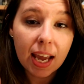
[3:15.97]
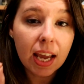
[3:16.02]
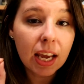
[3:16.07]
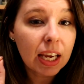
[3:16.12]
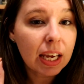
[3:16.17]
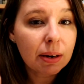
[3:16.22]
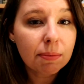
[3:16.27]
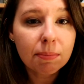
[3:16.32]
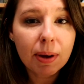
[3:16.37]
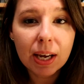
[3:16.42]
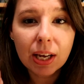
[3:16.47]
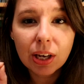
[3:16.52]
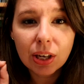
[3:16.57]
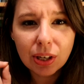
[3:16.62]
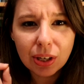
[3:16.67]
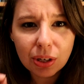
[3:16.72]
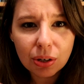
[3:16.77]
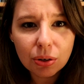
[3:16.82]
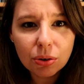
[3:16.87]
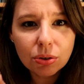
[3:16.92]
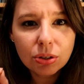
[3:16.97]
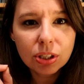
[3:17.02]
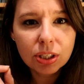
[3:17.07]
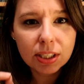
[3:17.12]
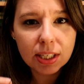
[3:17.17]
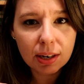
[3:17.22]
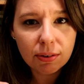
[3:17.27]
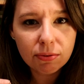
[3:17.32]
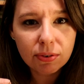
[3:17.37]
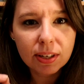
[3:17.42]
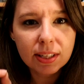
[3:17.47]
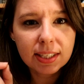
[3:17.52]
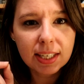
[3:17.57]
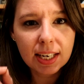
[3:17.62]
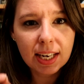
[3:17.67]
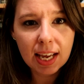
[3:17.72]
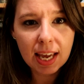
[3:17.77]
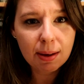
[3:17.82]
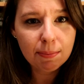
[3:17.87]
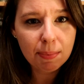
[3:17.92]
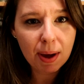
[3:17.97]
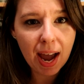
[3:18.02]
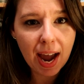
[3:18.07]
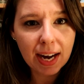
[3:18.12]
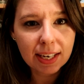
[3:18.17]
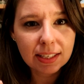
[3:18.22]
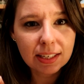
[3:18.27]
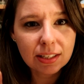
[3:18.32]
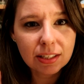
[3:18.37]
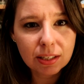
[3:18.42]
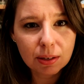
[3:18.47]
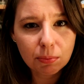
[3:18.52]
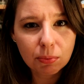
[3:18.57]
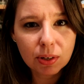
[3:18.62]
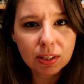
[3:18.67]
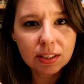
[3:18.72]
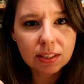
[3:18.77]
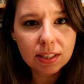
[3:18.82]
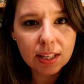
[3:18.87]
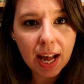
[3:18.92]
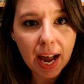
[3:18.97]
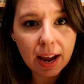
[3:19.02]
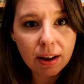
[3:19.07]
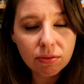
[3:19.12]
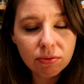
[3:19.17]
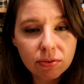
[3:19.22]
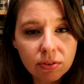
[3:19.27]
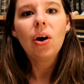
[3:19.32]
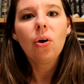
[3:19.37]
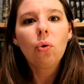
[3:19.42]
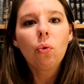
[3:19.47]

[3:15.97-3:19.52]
It can make a huge difference and impact in someone's life.